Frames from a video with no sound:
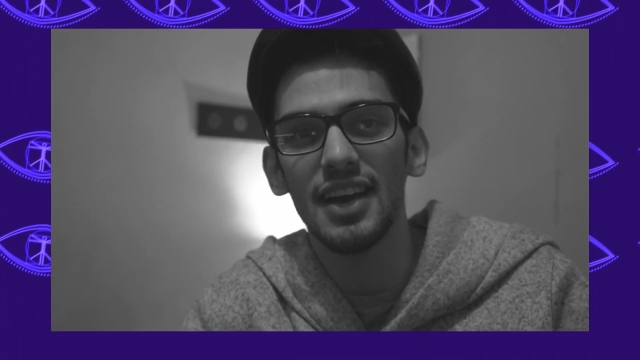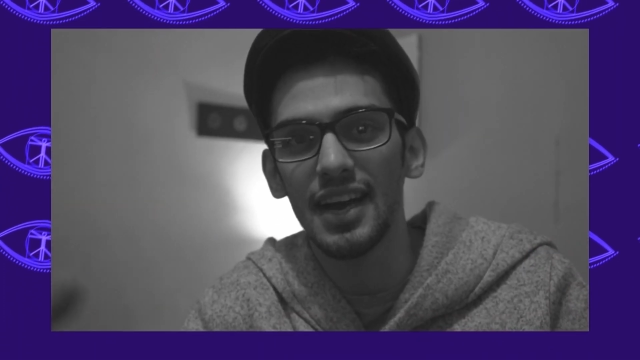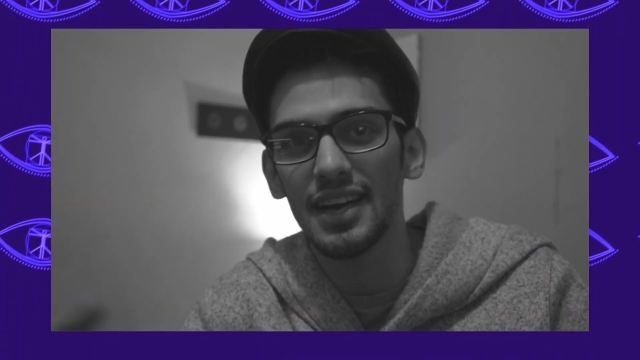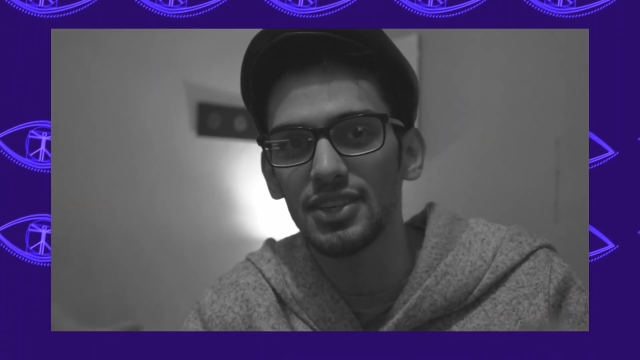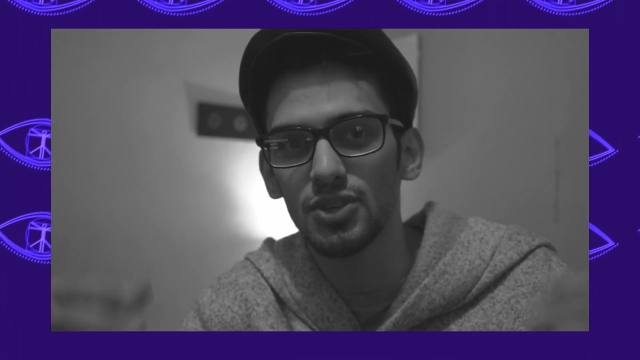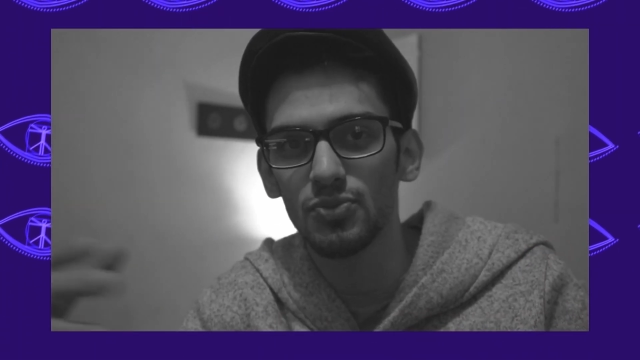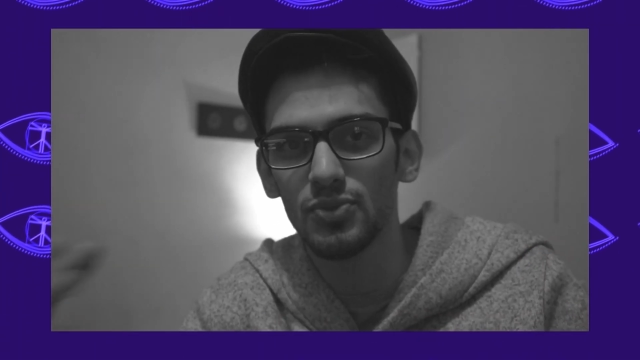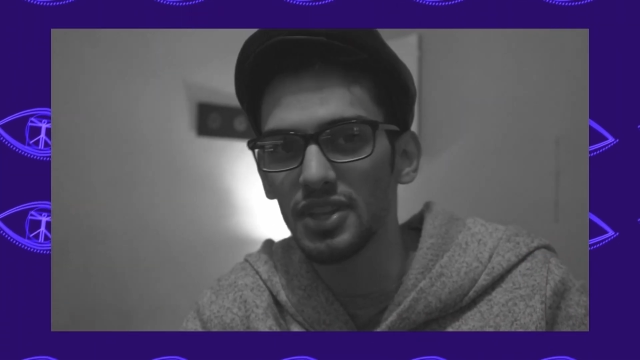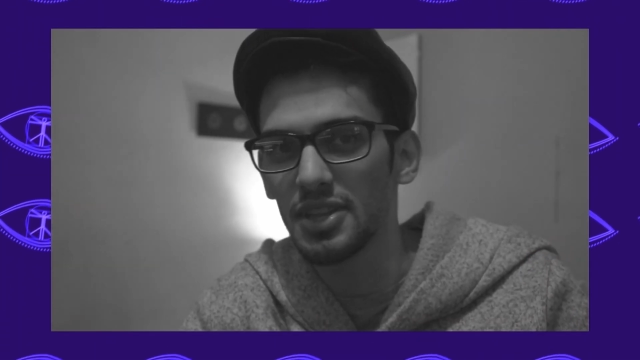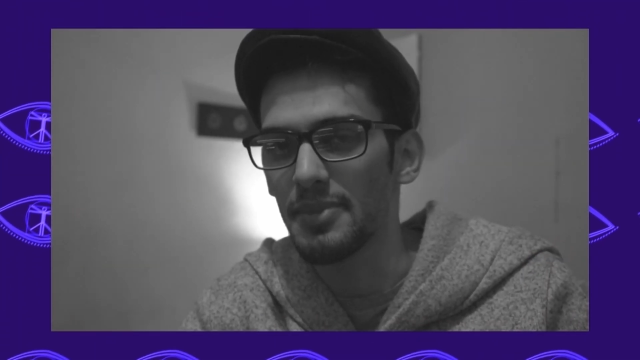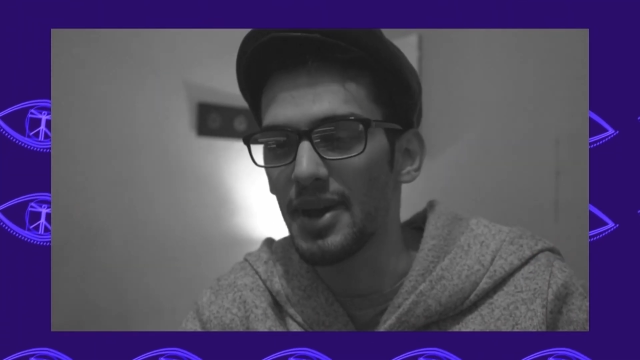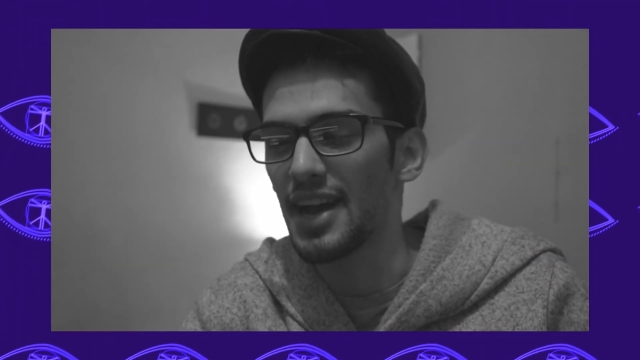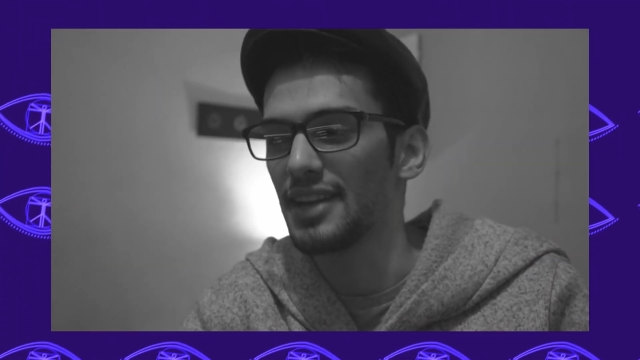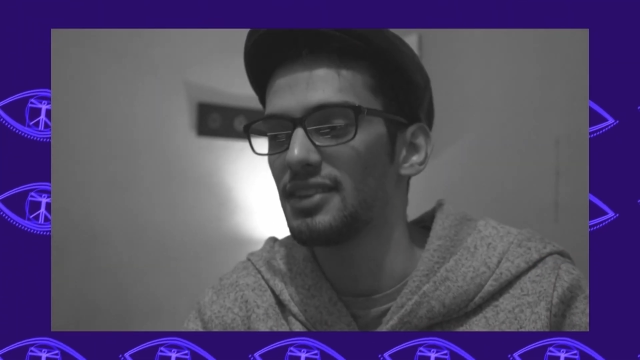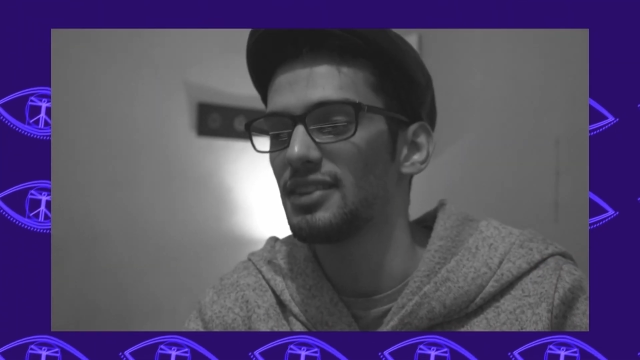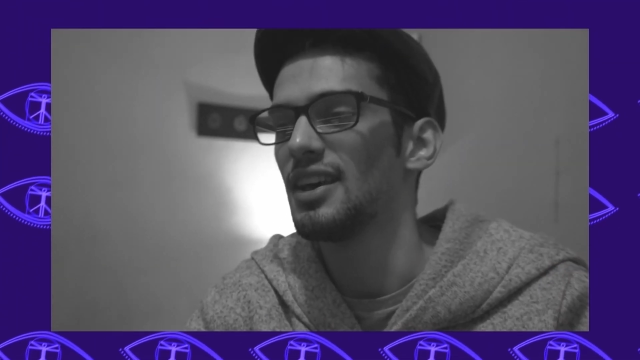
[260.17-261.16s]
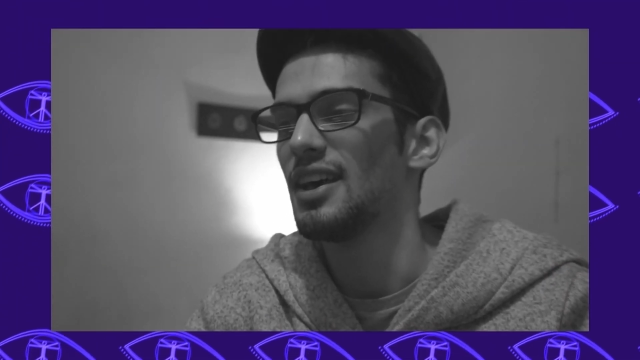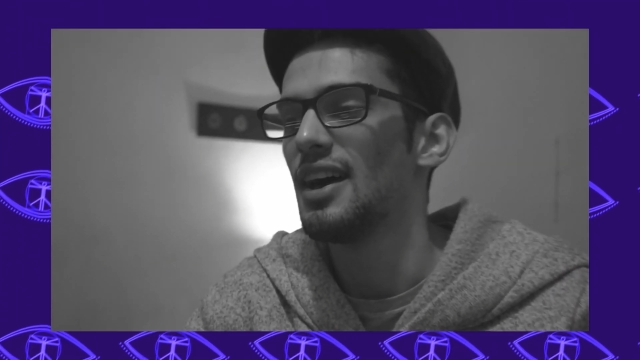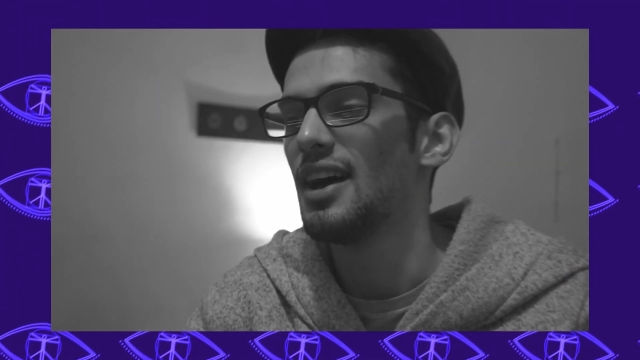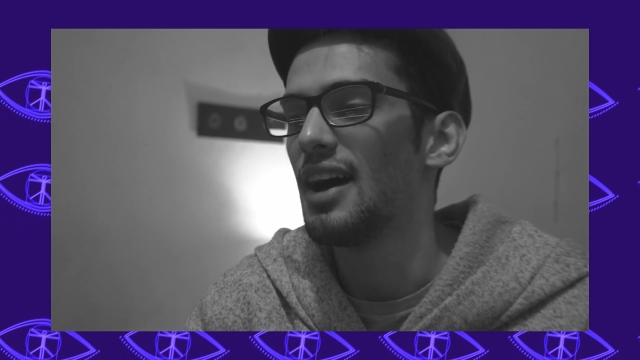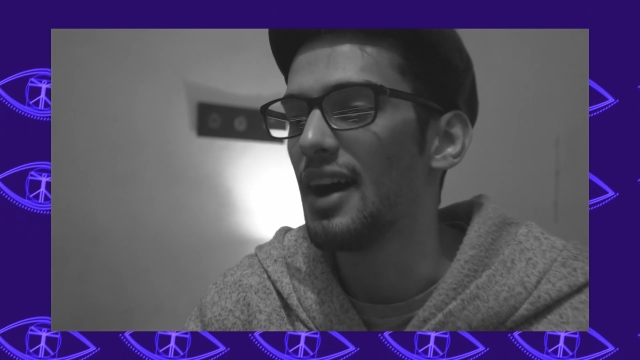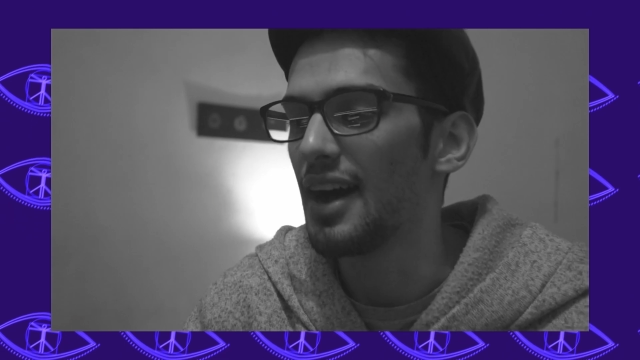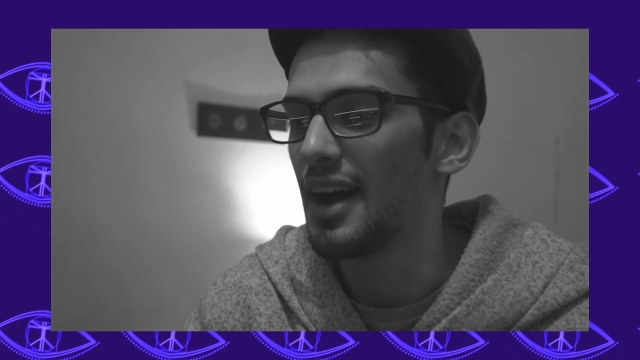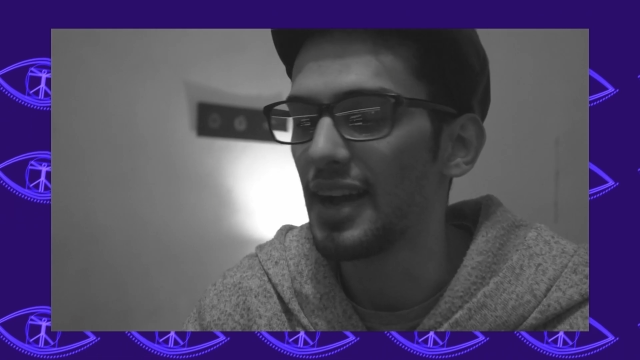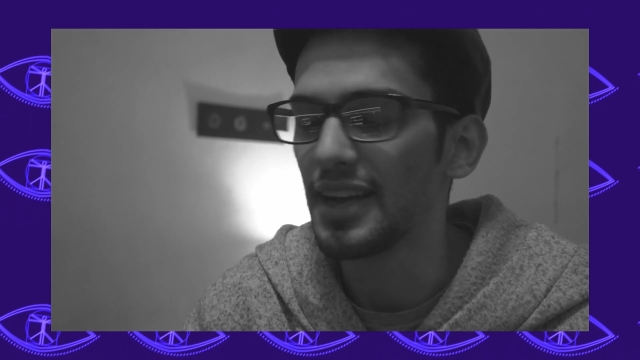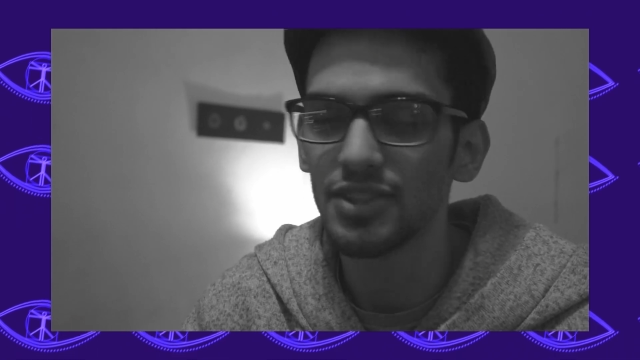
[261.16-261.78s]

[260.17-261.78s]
I don't really mind uh,